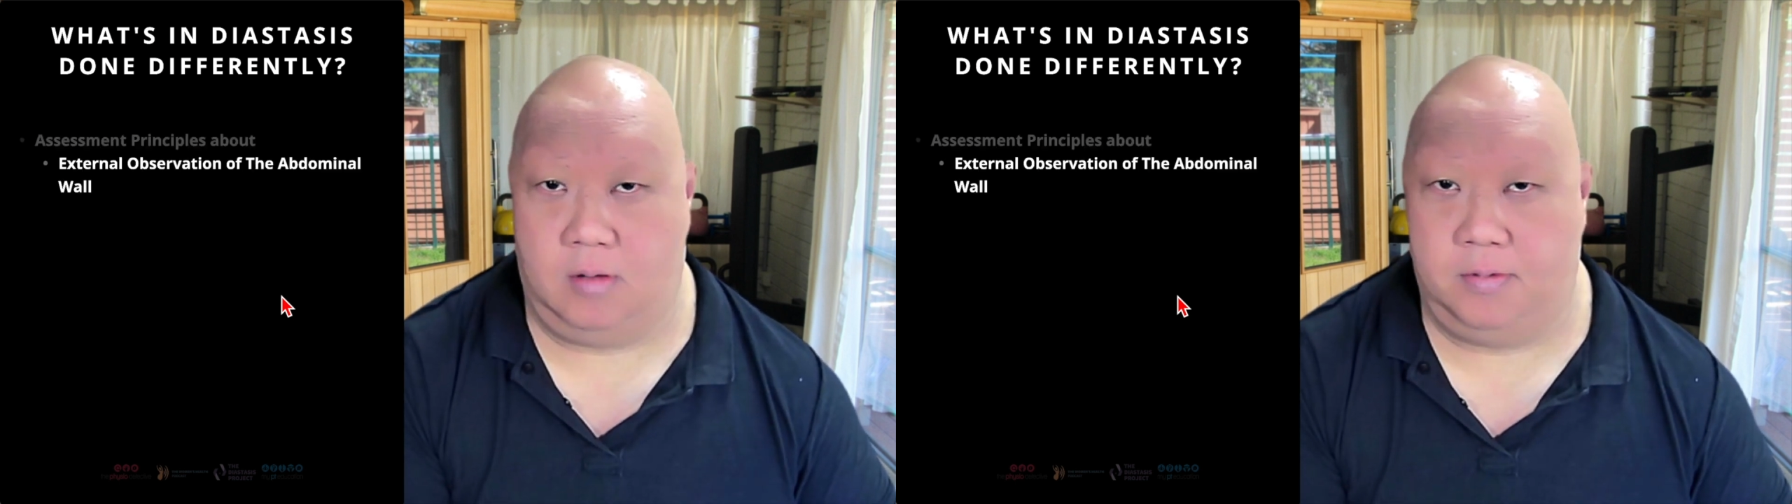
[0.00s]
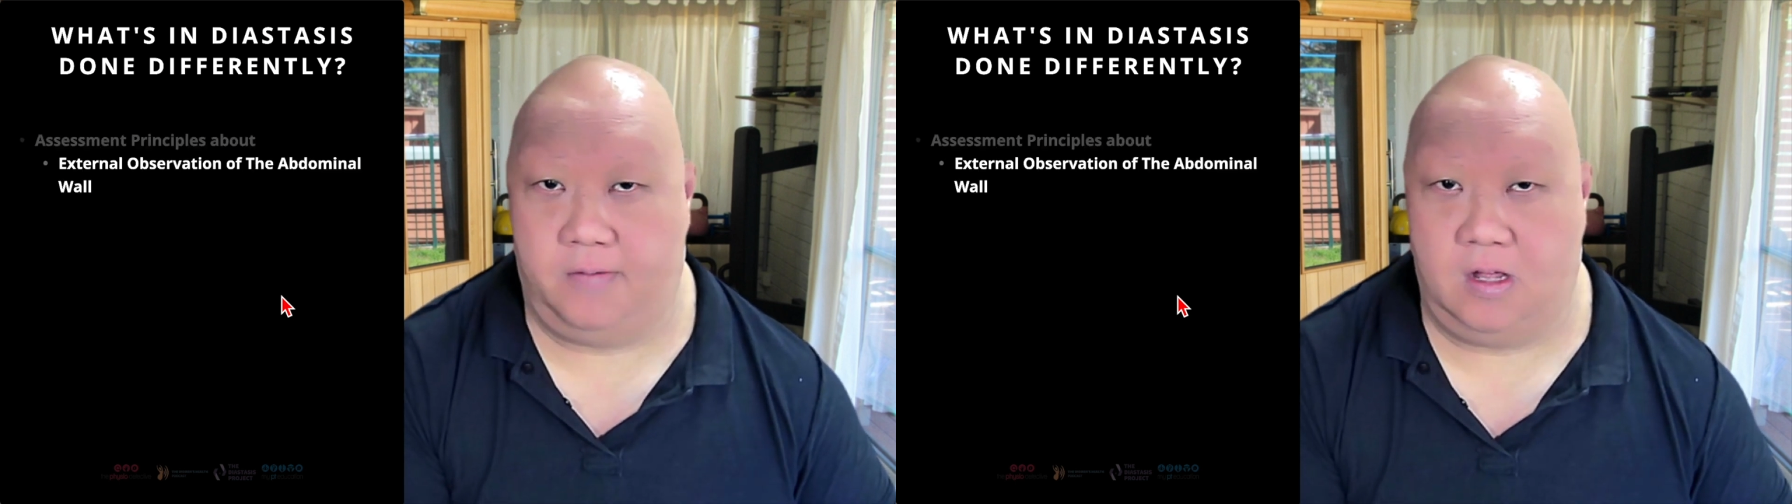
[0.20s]

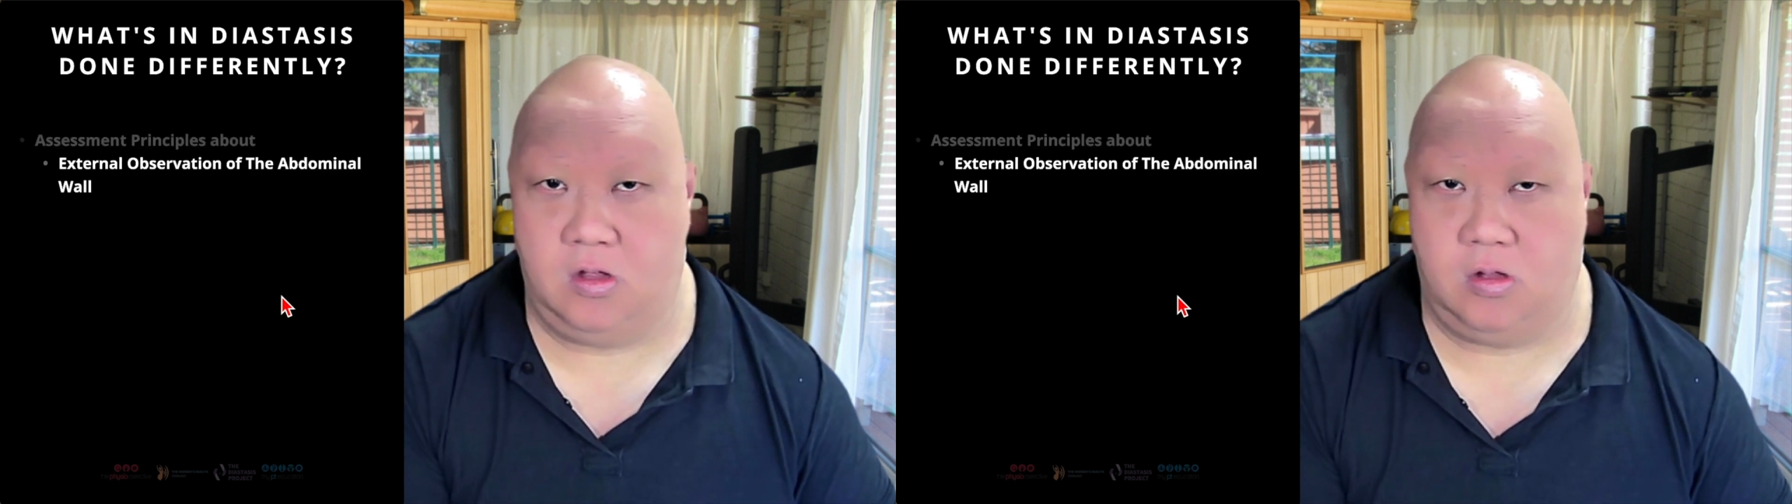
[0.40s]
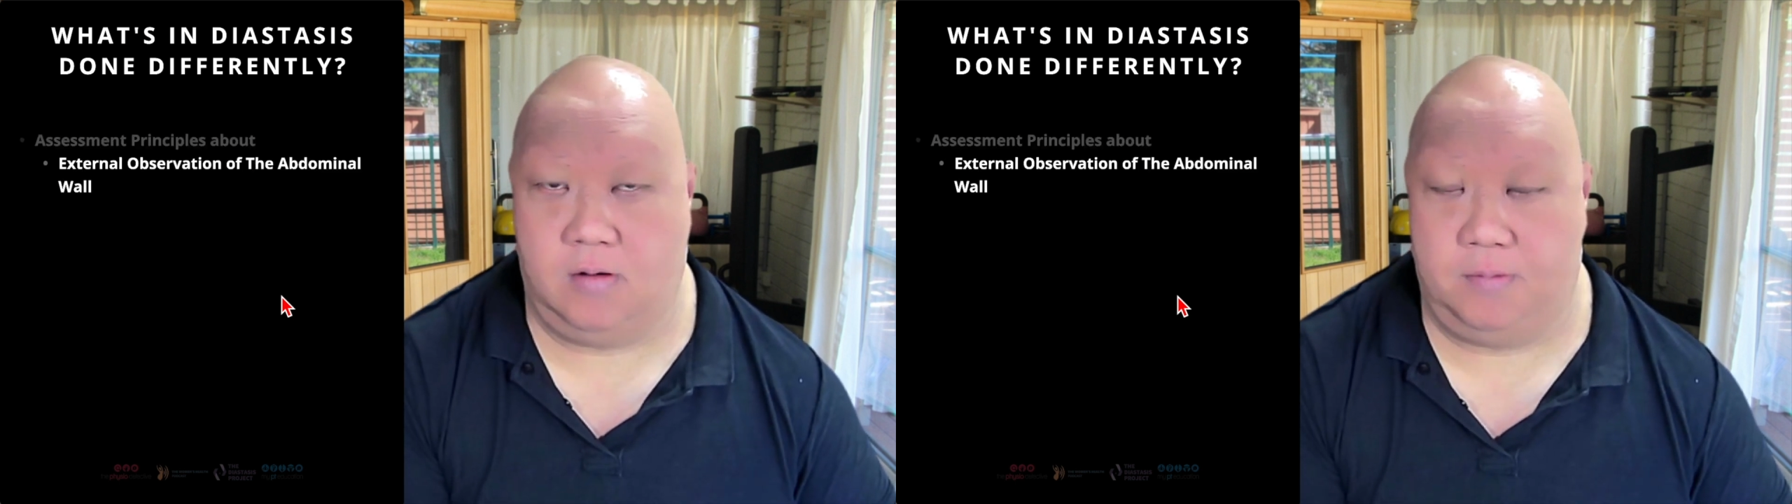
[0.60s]

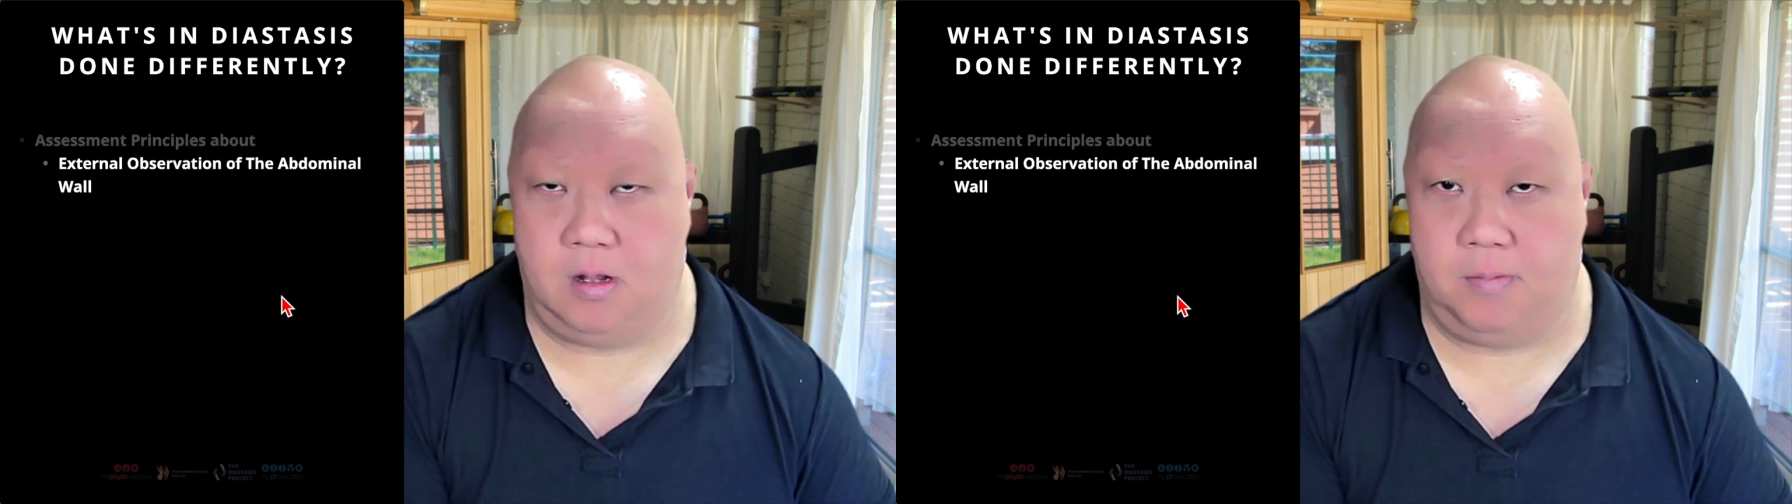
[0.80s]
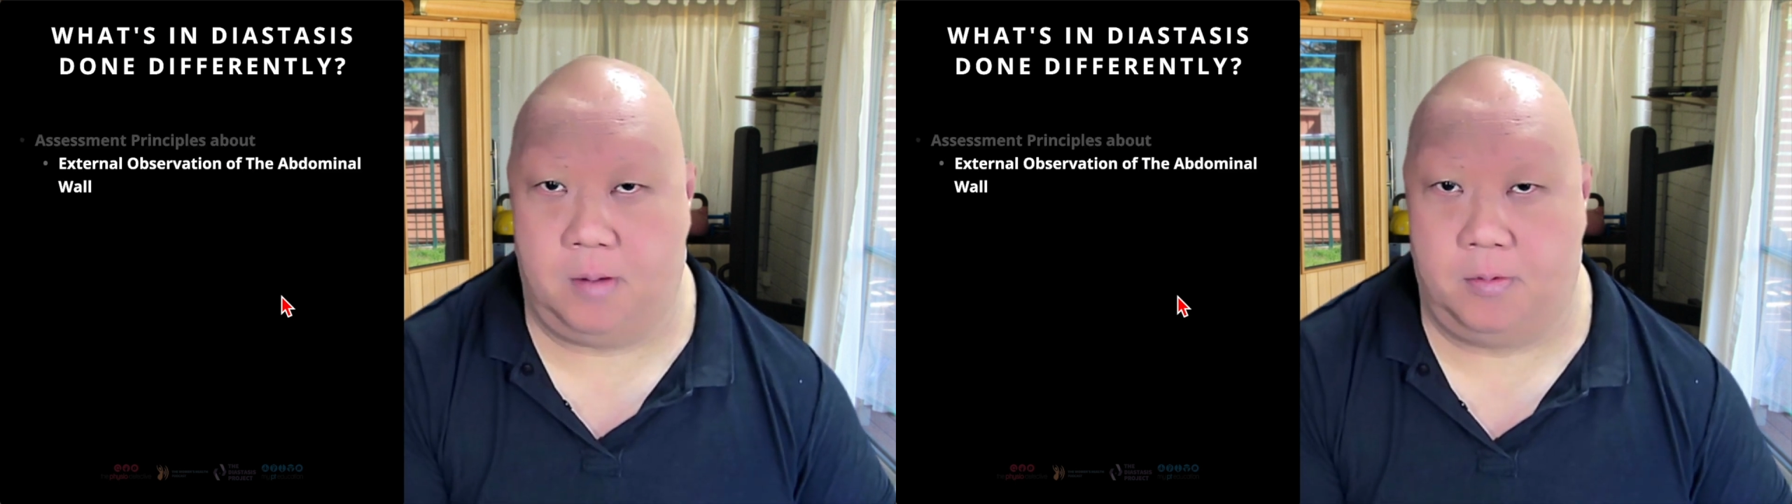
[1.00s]
observation of the
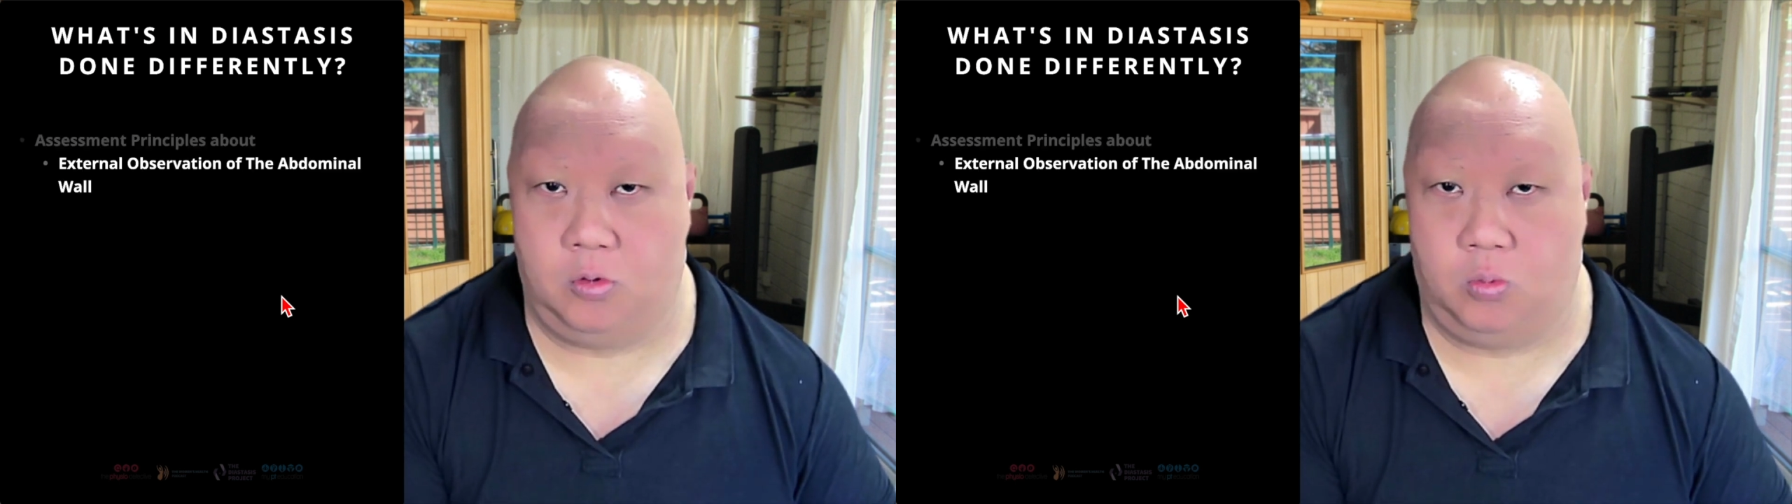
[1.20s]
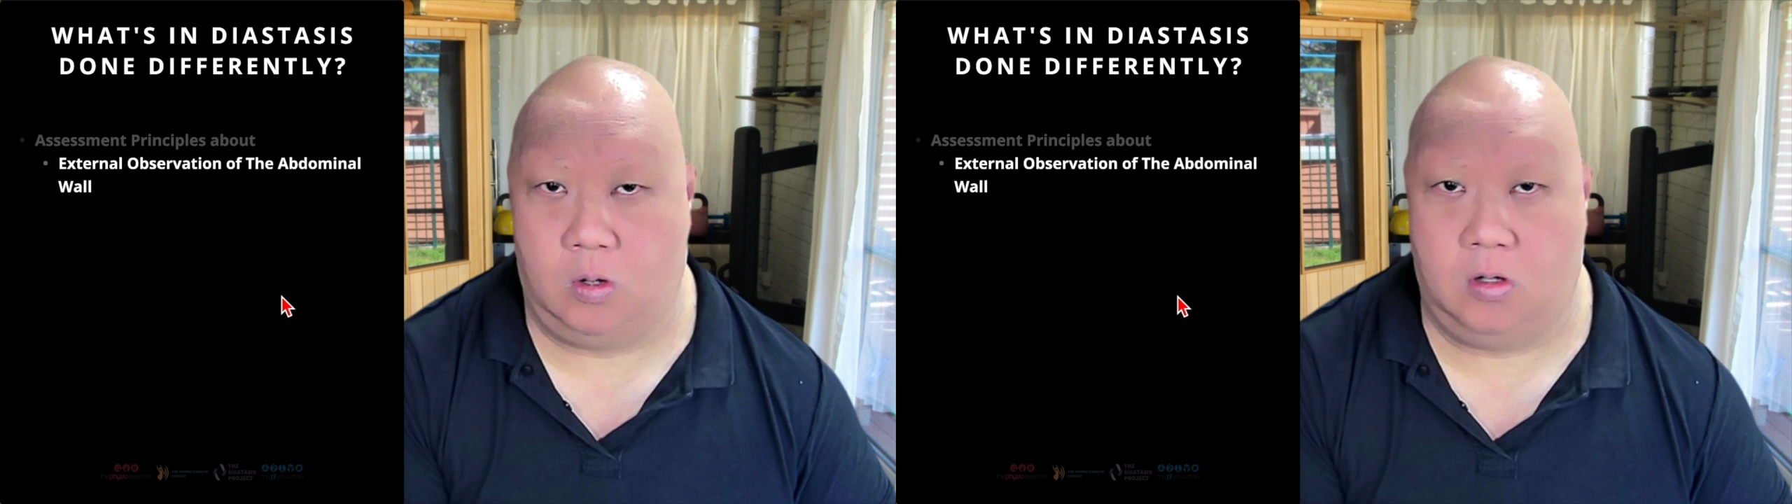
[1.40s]

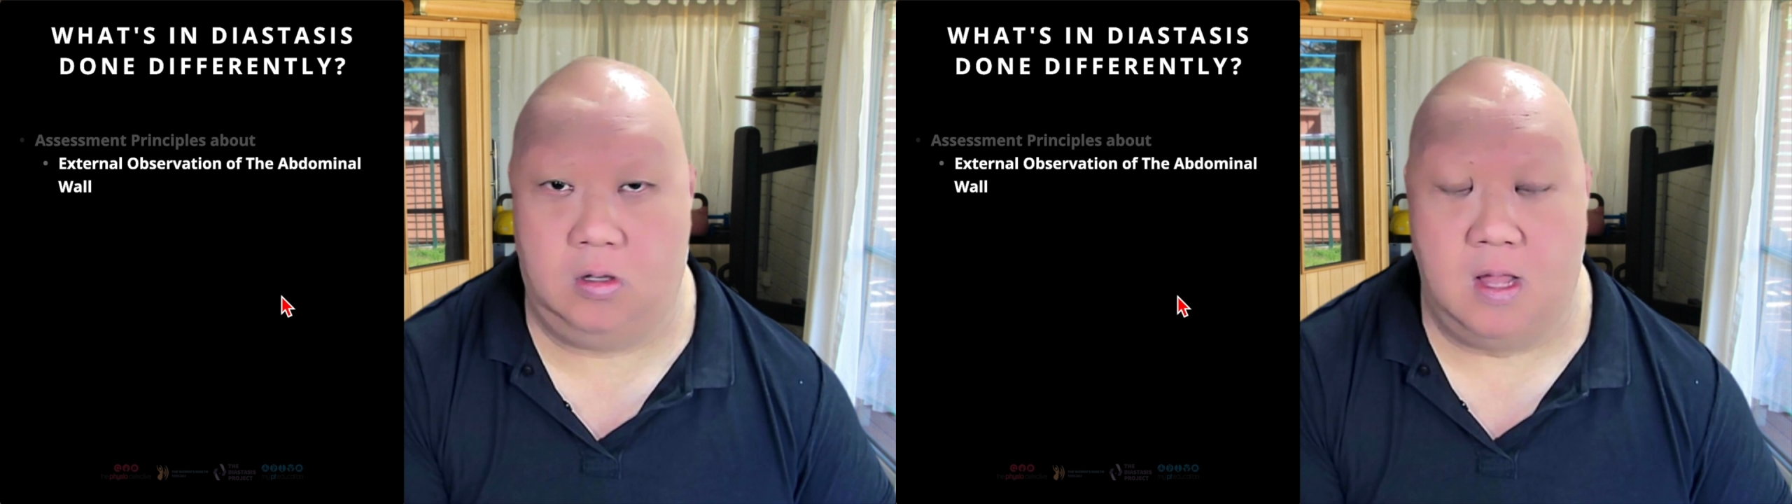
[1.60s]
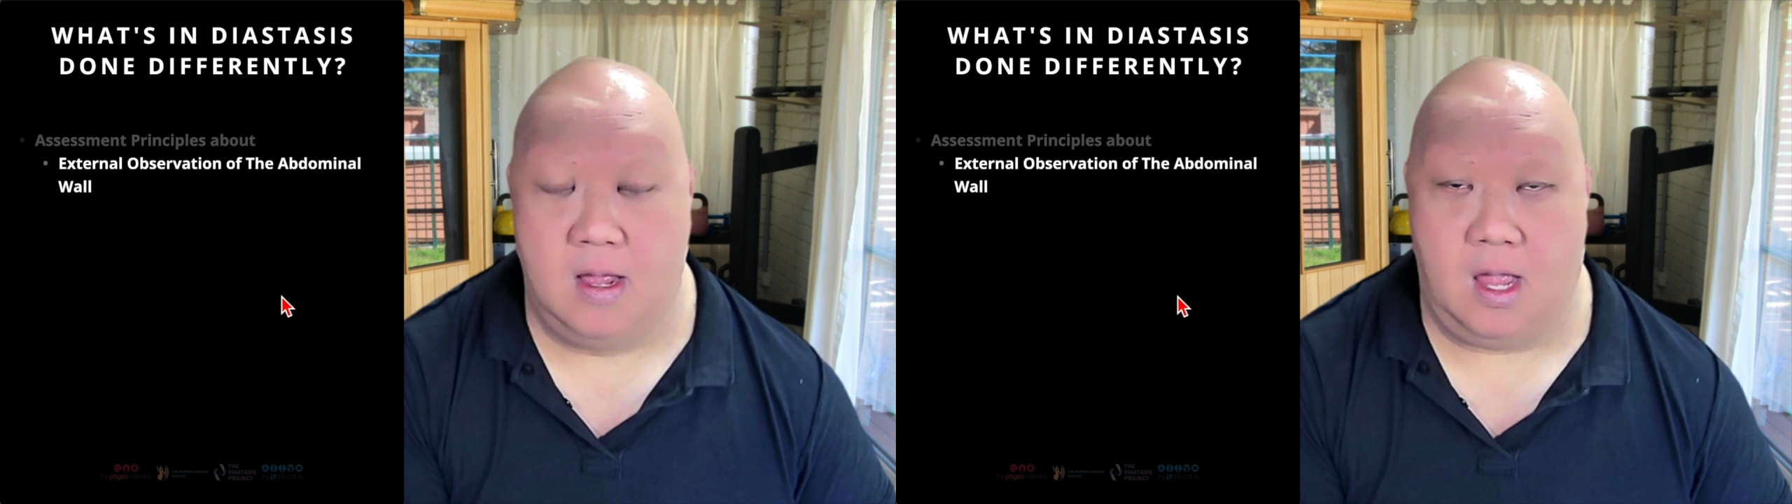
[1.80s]
abdominal wall,